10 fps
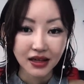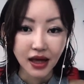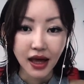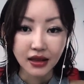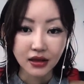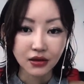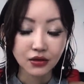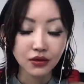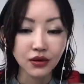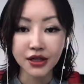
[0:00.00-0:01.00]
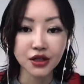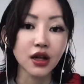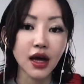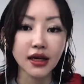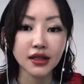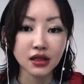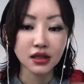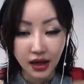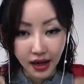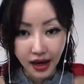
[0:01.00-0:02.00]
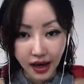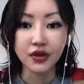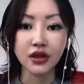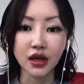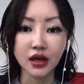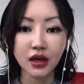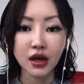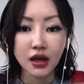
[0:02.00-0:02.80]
and nationalize everything.